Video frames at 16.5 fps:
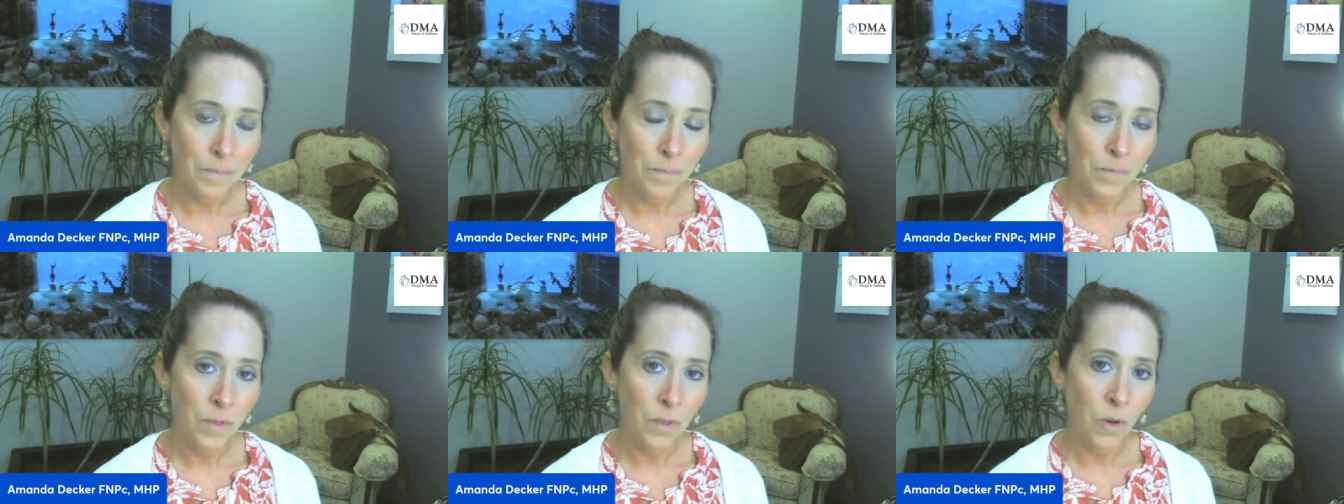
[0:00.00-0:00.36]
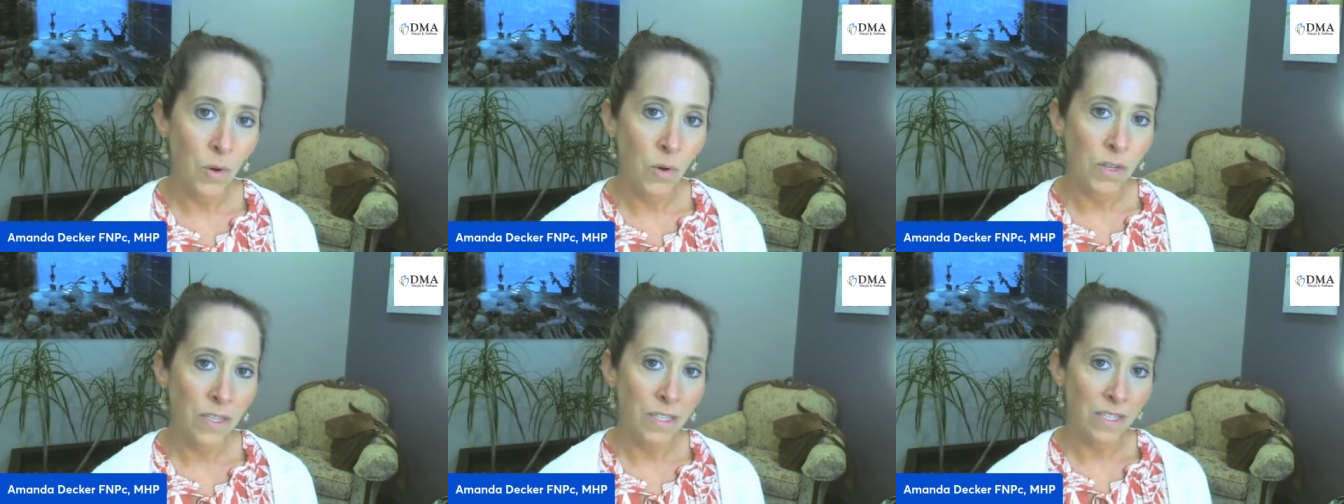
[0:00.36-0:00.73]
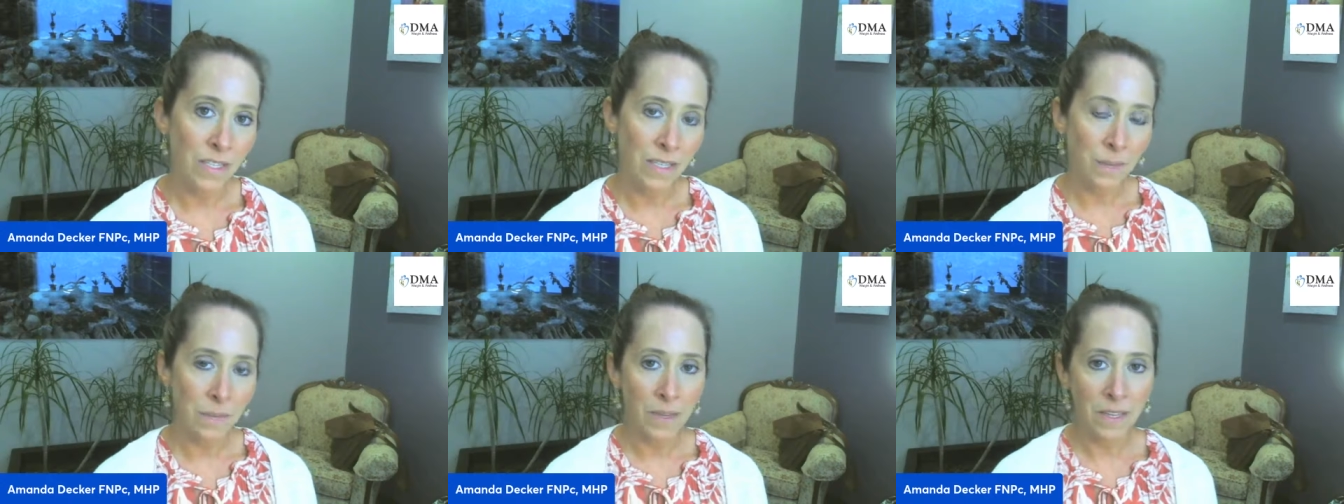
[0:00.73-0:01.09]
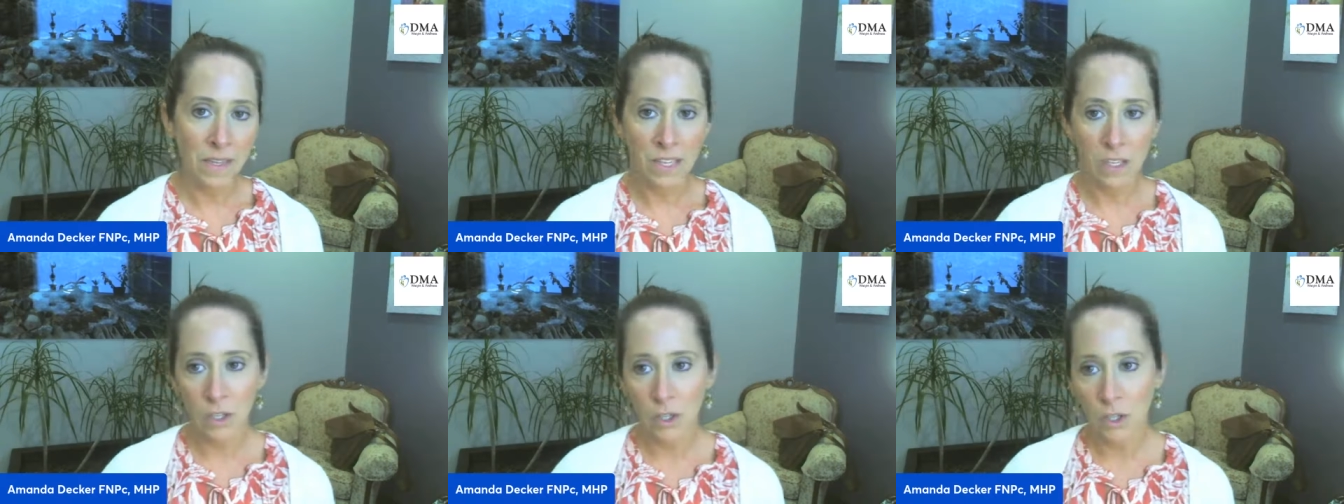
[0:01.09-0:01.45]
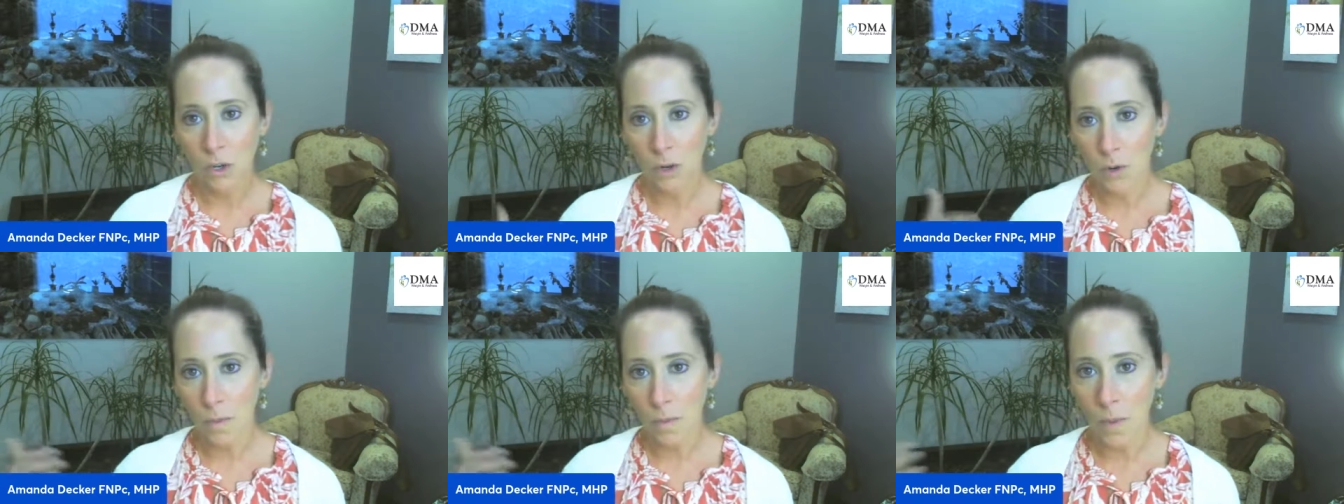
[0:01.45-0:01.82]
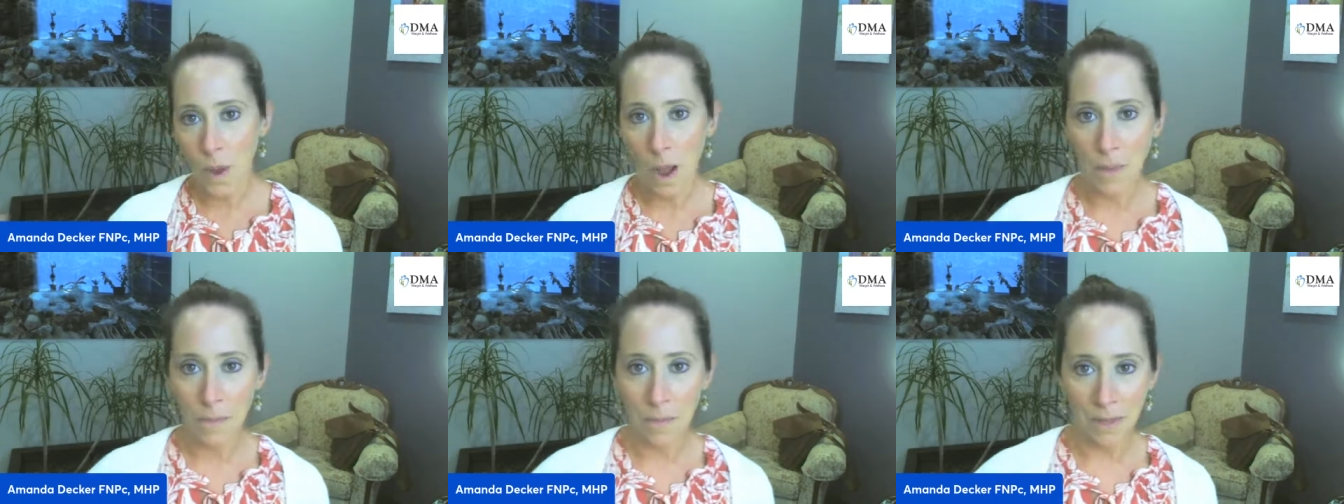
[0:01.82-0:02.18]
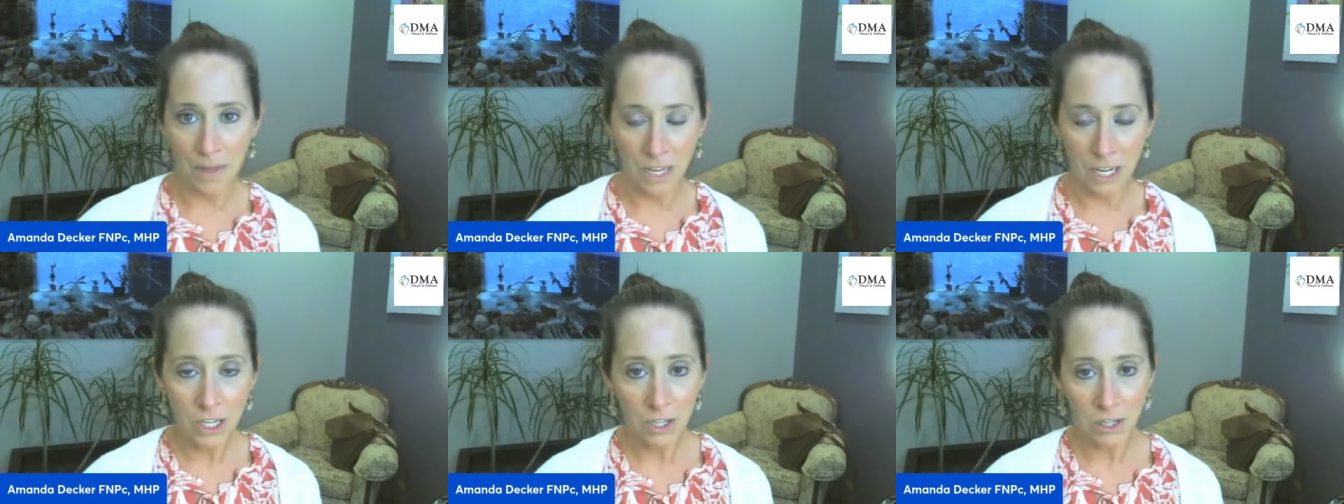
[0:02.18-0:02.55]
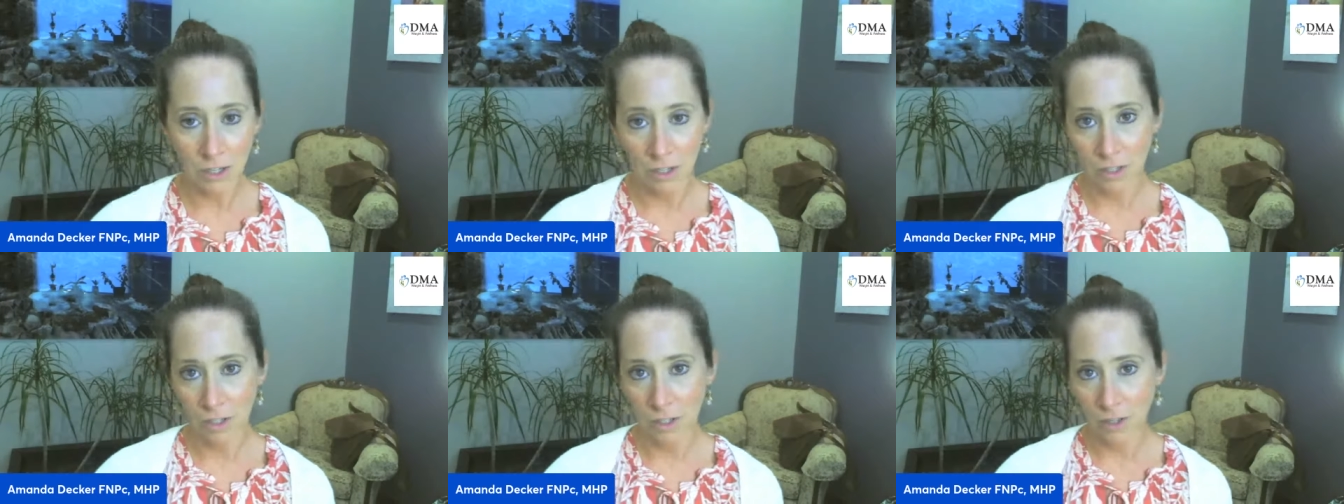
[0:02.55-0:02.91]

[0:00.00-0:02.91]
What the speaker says: So is it something that certain populations